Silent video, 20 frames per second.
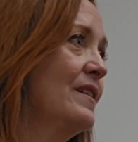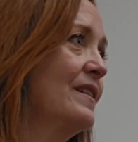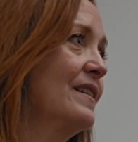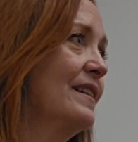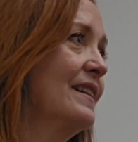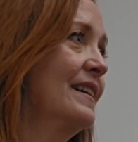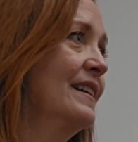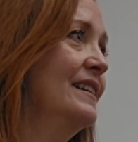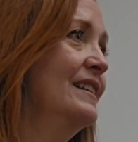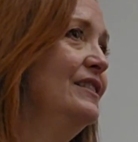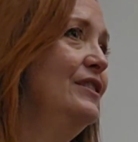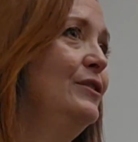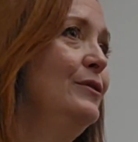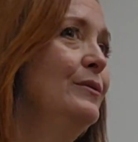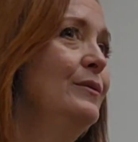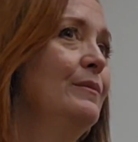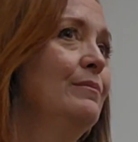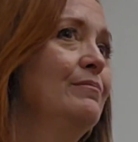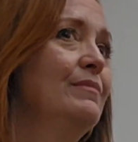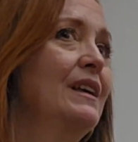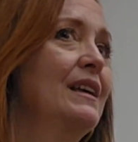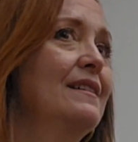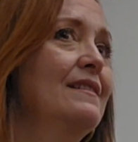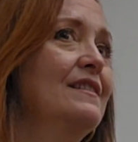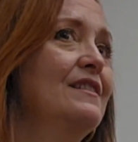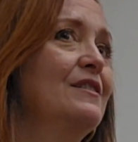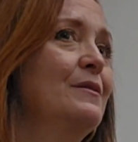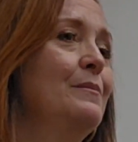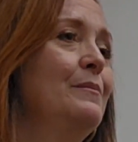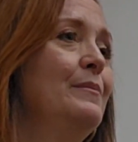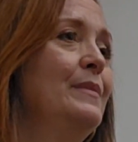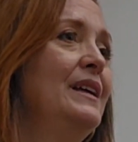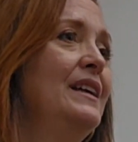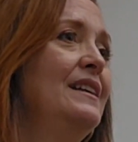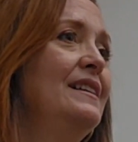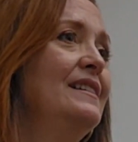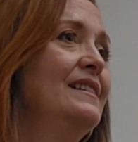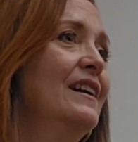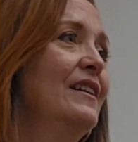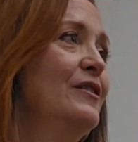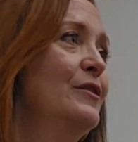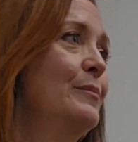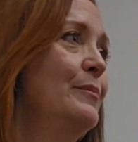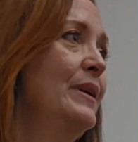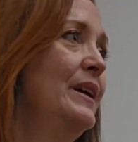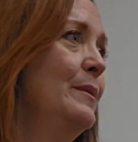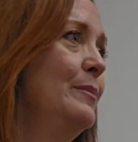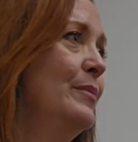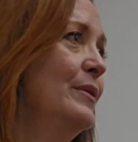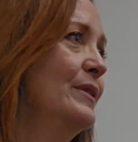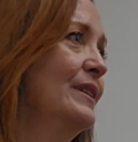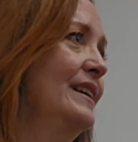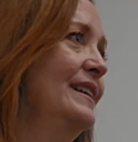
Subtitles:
and you get to meet other people,